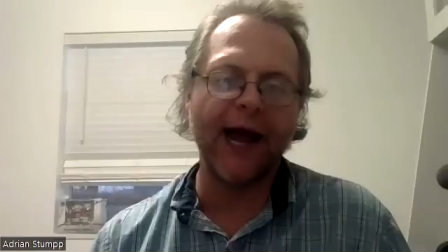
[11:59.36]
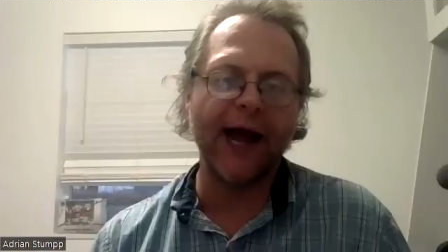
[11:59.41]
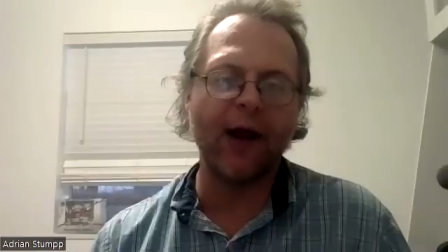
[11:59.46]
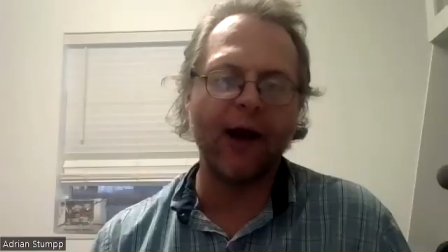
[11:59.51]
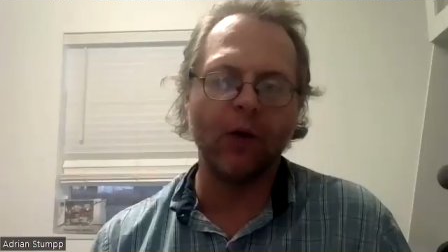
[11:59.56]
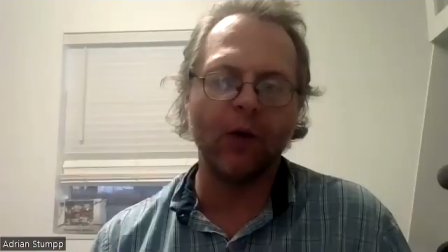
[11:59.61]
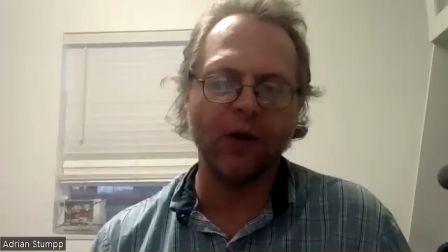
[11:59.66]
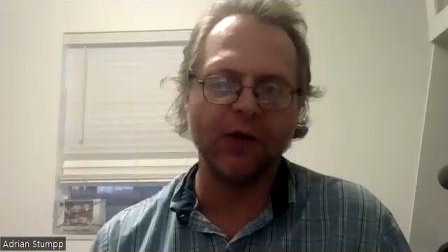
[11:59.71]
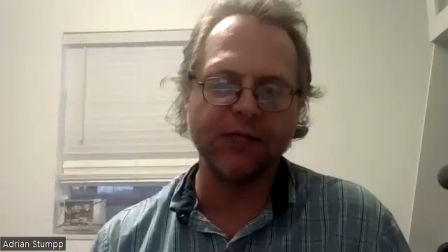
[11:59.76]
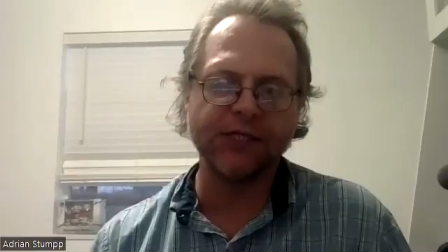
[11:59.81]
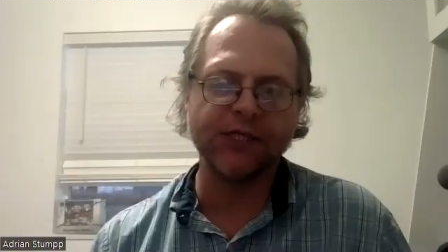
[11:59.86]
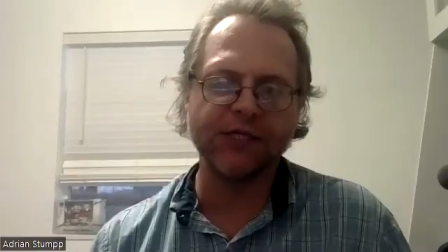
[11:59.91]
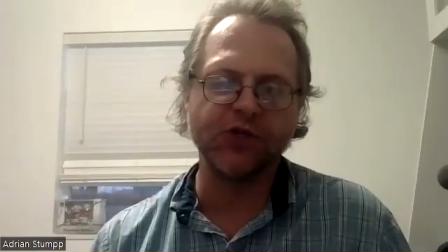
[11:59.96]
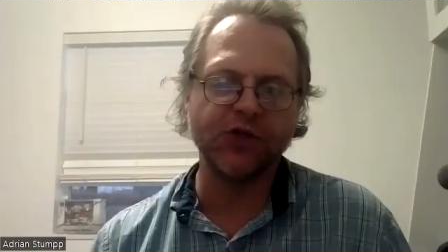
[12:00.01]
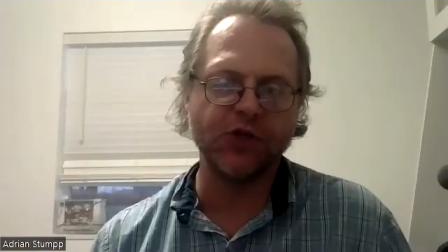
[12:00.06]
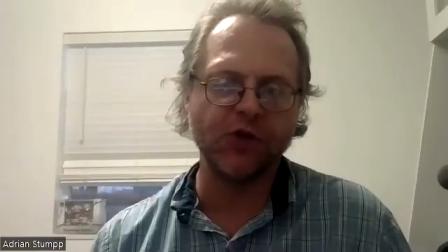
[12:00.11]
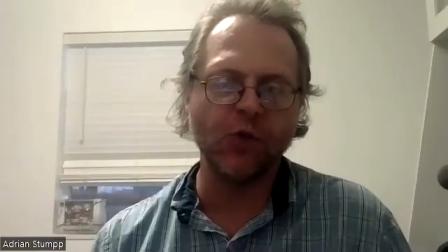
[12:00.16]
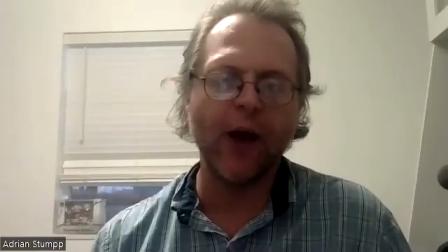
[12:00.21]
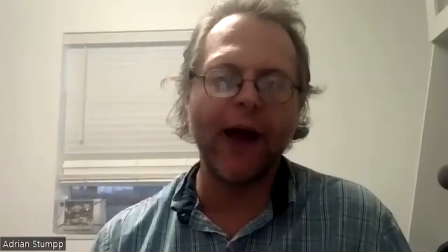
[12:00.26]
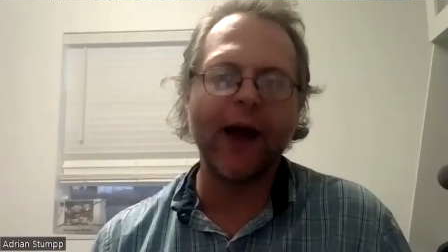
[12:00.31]
hours,
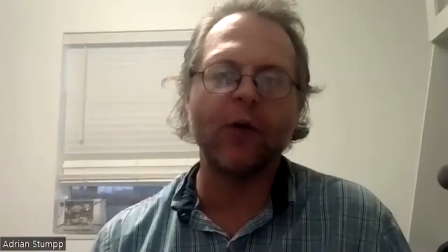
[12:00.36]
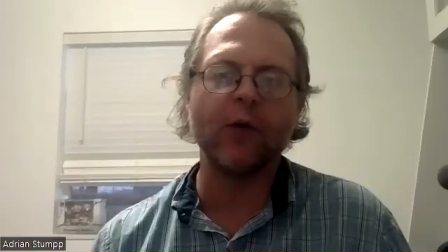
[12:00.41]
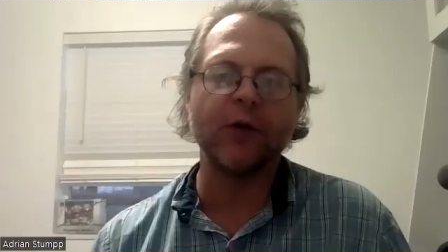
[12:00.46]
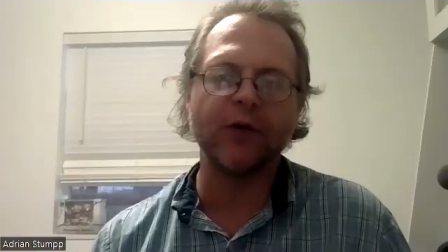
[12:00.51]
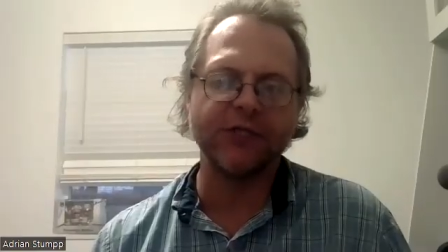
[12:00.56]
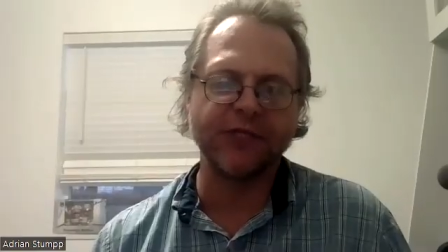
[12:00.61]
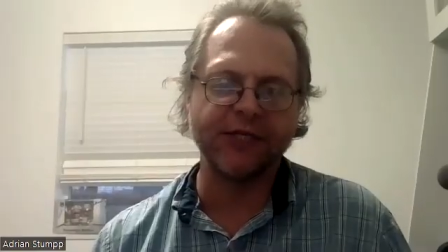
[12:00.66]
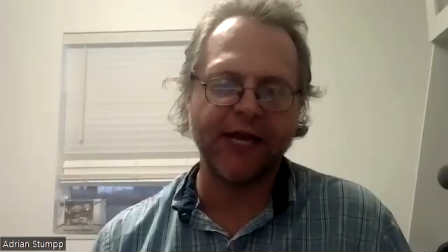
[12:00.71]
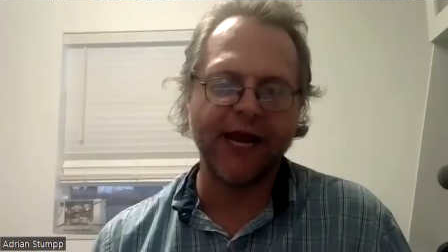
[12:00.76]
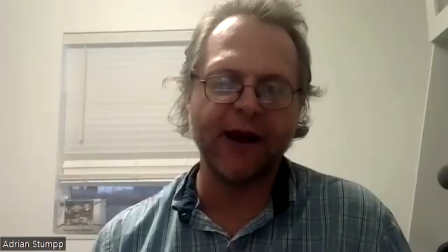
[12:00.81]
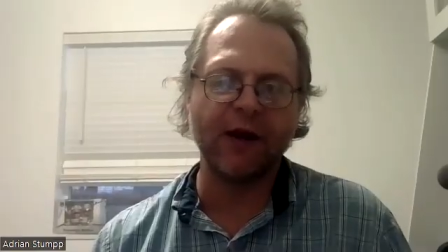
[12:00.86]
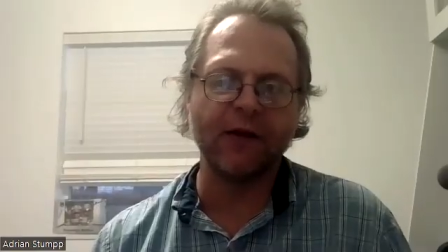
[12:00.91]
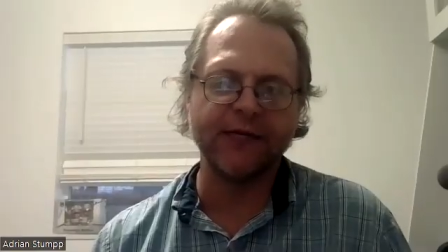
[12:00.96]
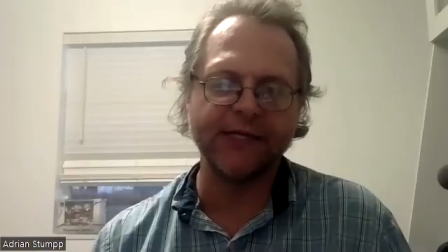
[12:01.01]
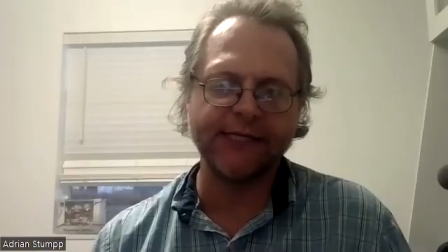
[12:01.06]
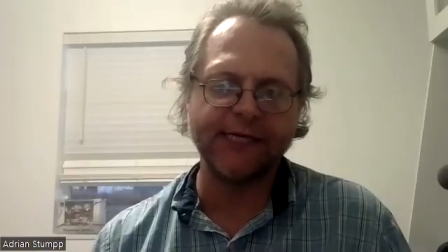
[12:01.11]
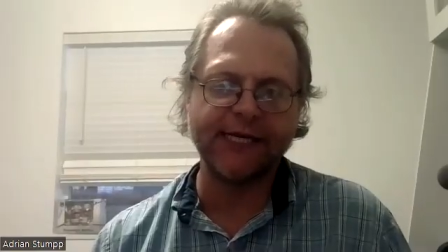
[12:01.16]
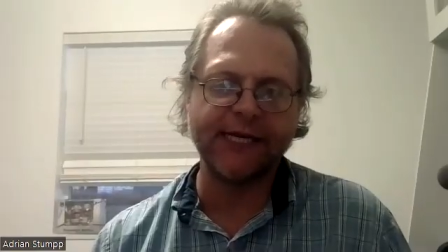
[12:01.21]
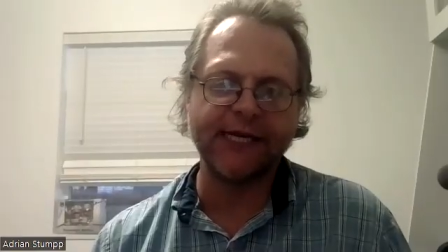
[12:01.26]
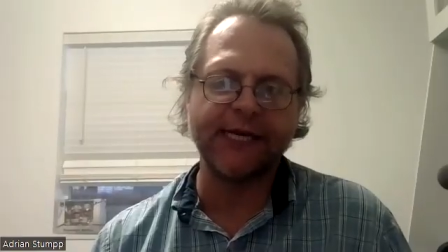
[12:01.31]
2 hours
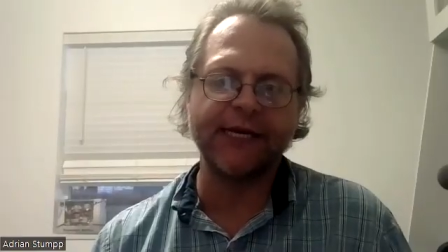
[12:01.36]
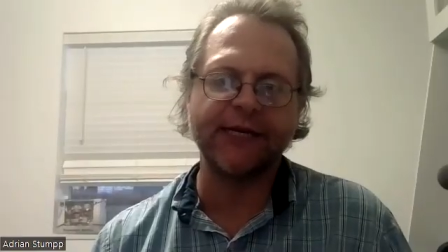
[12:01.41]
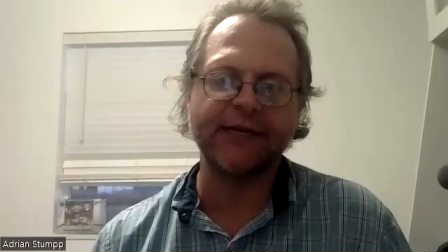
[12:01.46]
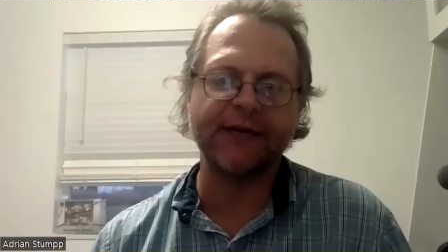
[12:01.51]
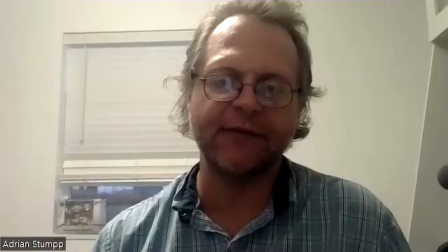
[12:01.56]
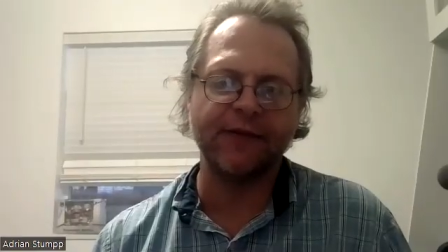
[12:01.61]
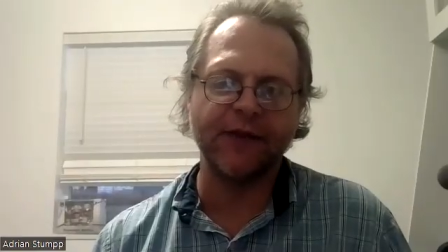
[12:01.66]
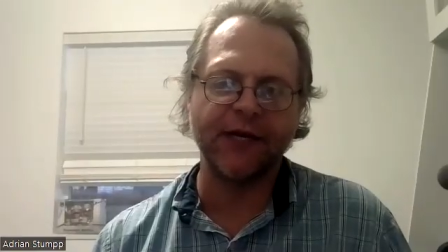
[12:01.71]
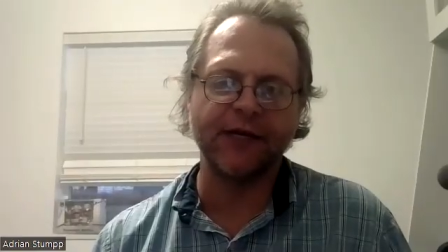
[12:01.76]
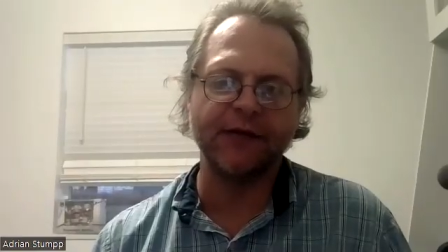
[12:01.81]
guaranteed, and